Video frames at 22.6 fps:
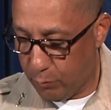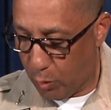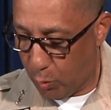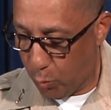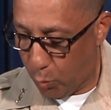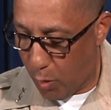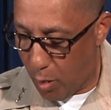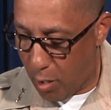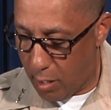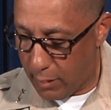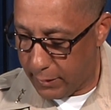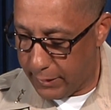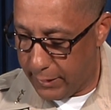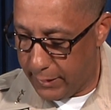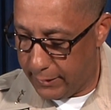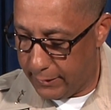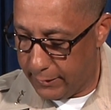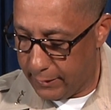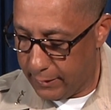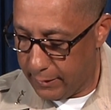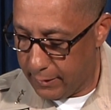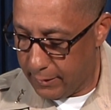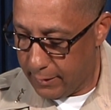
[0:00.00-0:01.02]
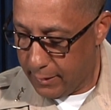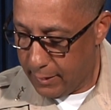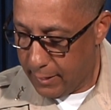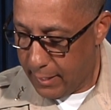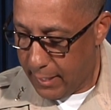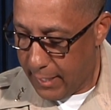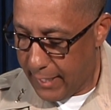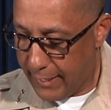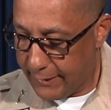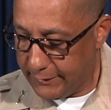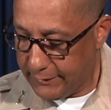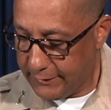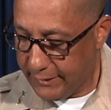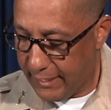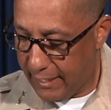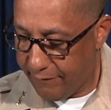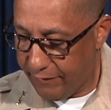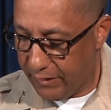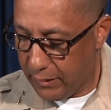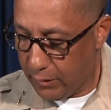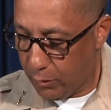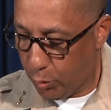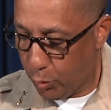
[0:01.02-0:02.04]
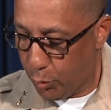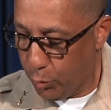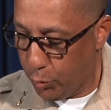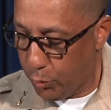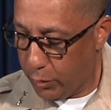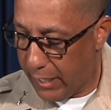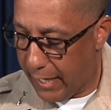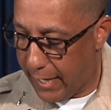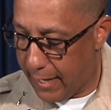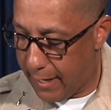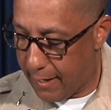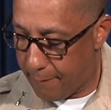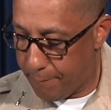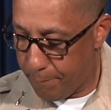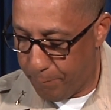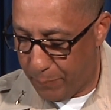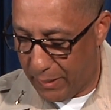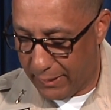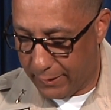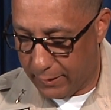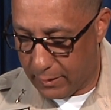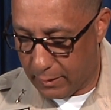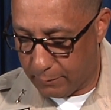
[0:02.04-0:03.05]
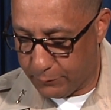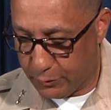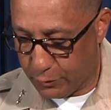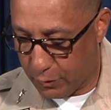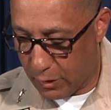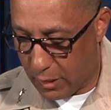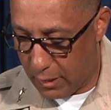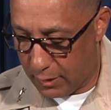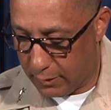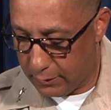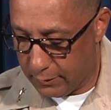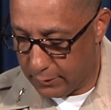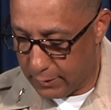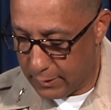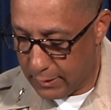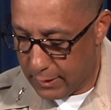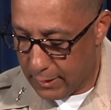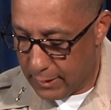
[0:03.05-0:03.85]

were walking, a Chevy crew cab pickup truck